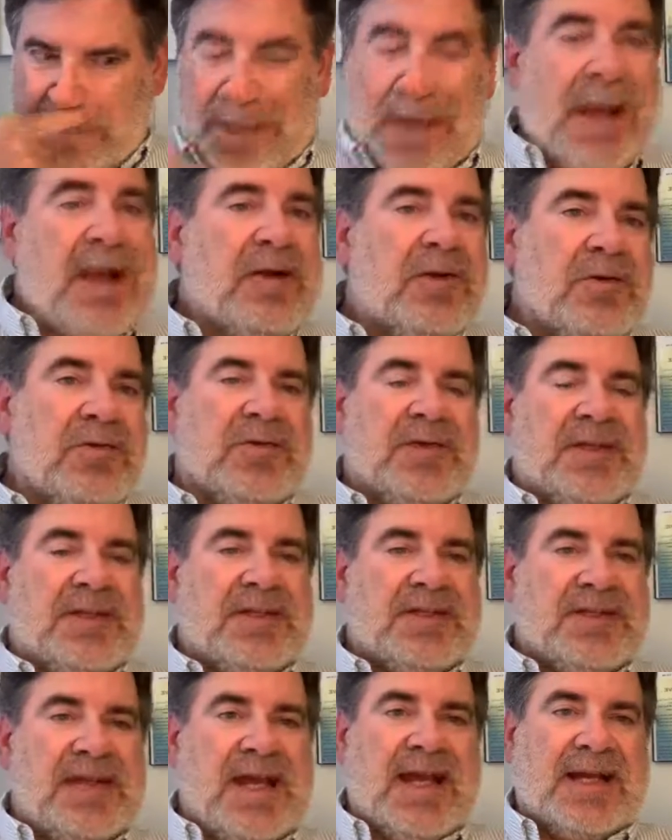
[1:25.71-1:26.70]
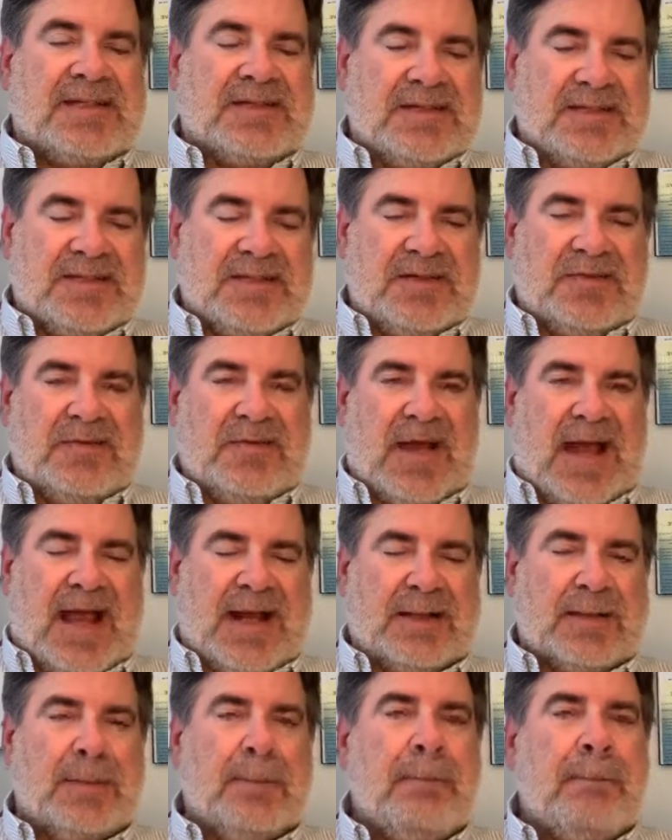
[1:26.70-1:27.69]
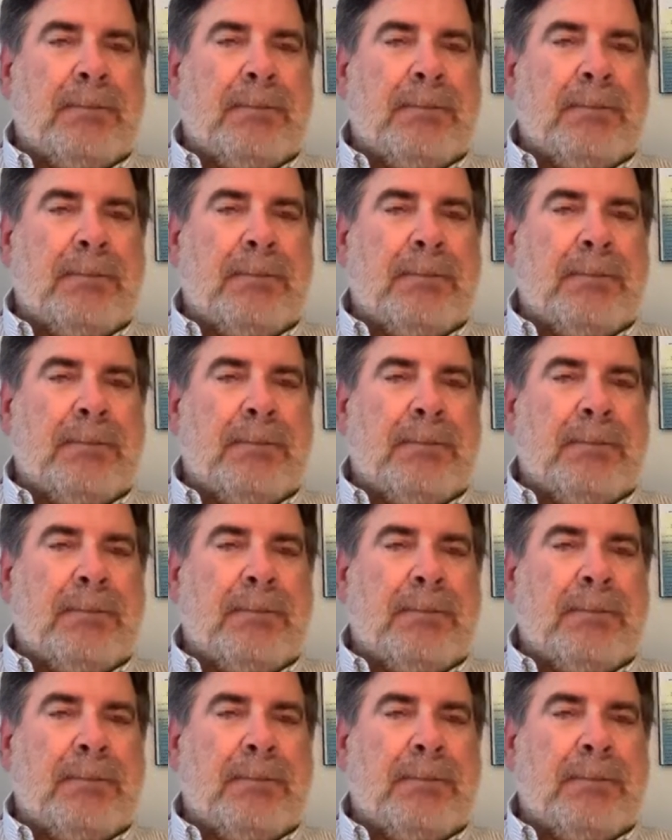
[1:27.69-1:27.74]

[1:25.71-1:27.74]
Carrollton, Texas, in fact.